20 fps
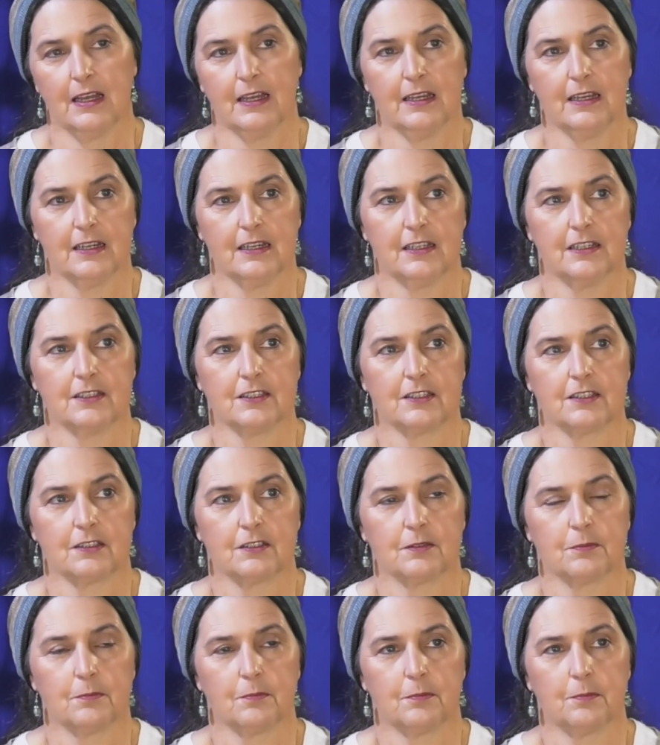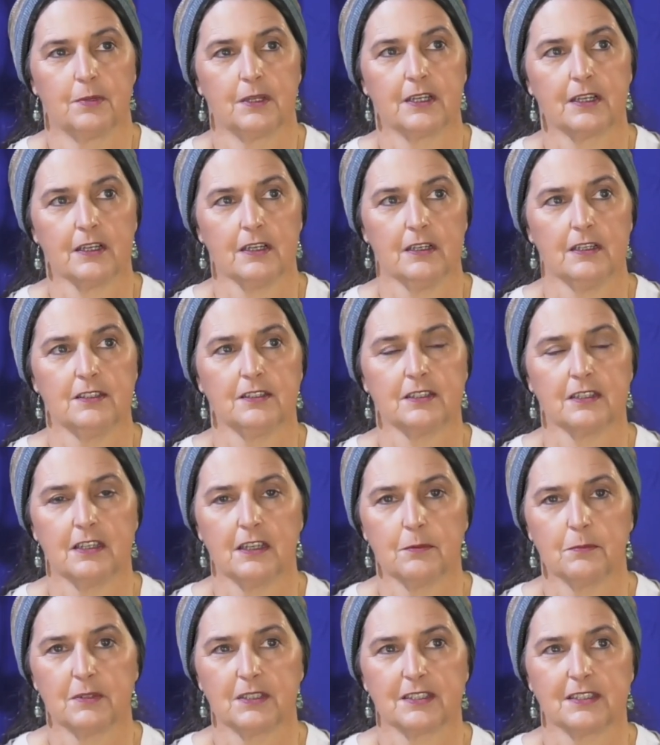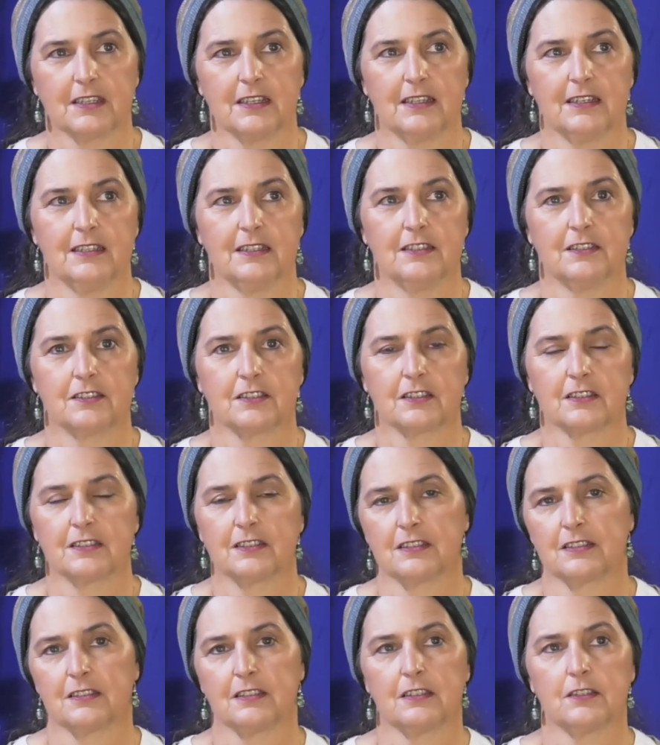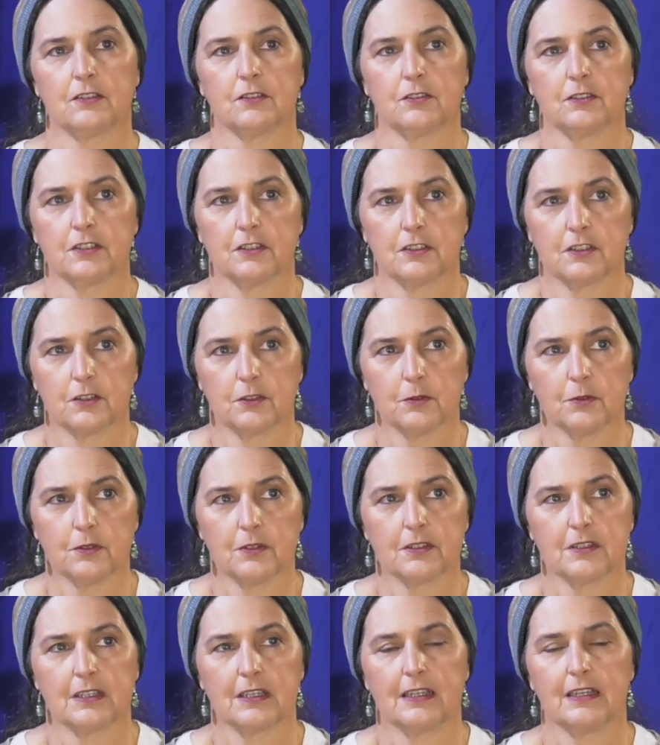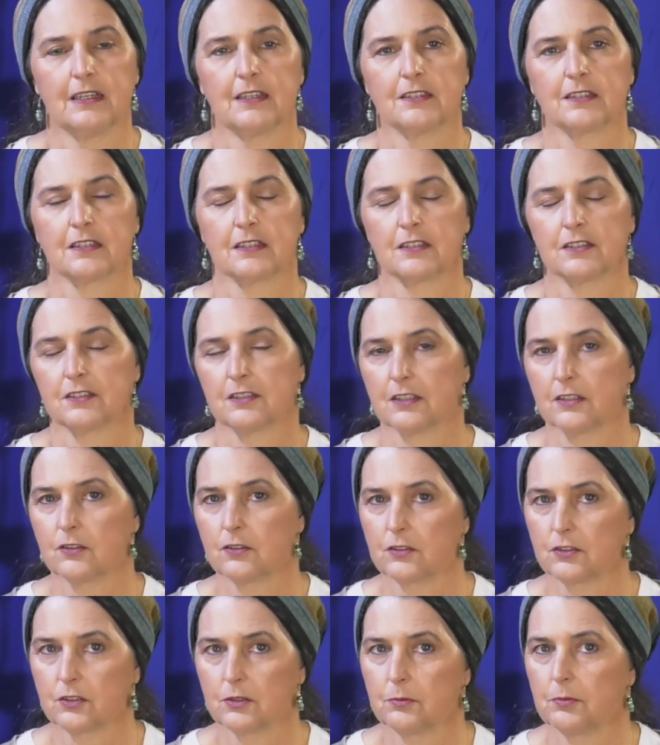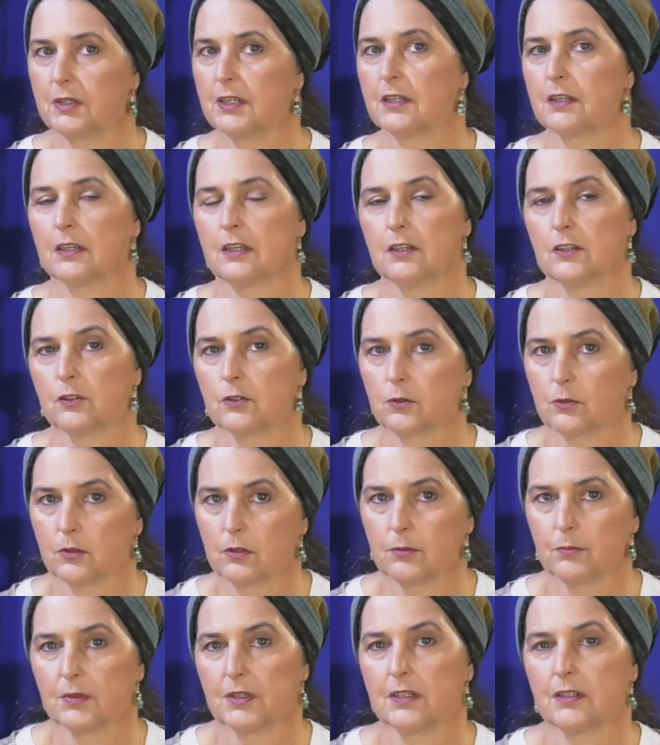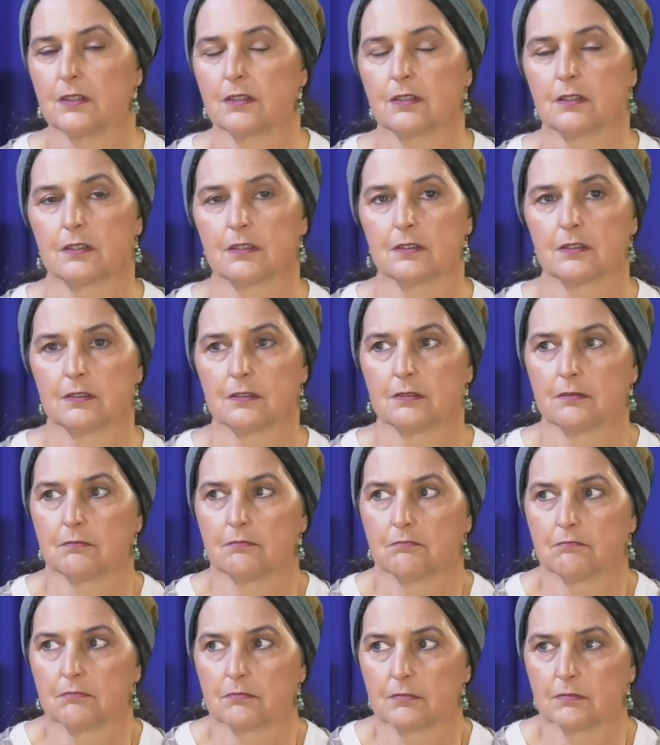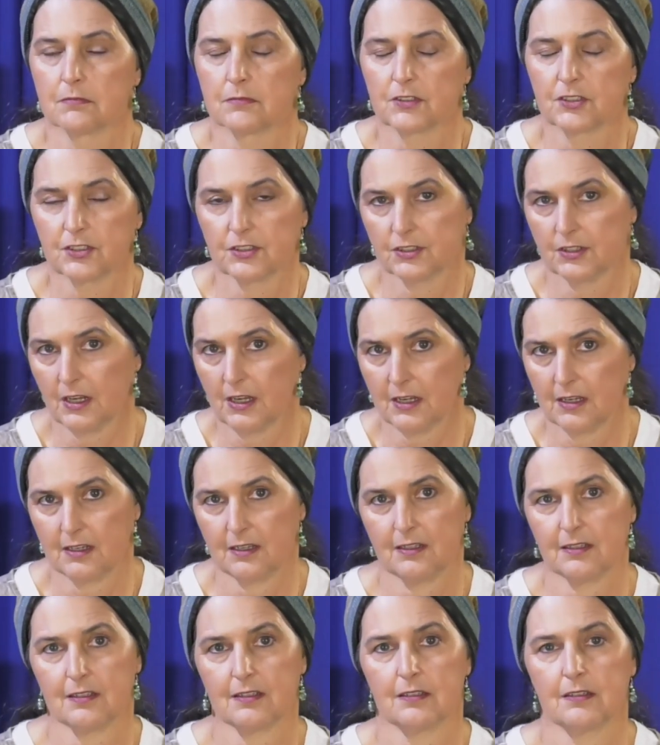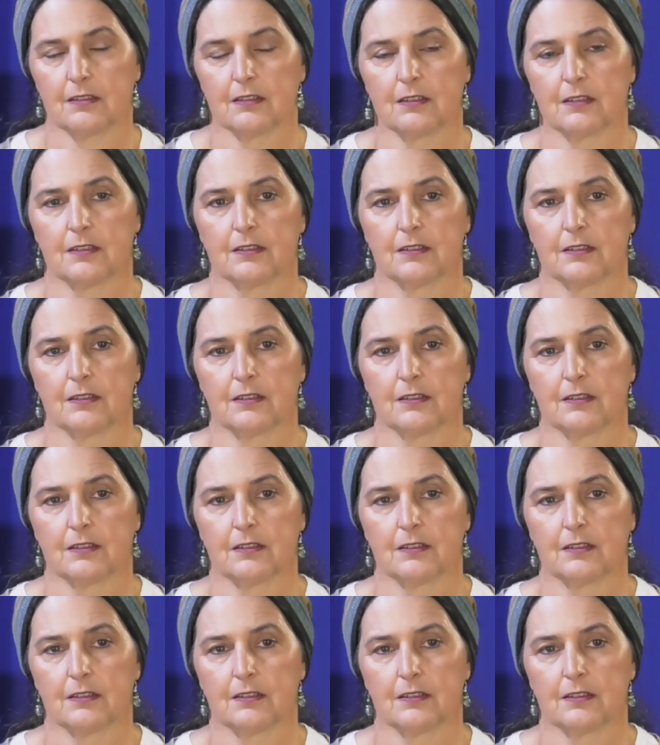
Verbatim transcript: And because King Messiah is concealed in the North, he's considered to be in a dormant state.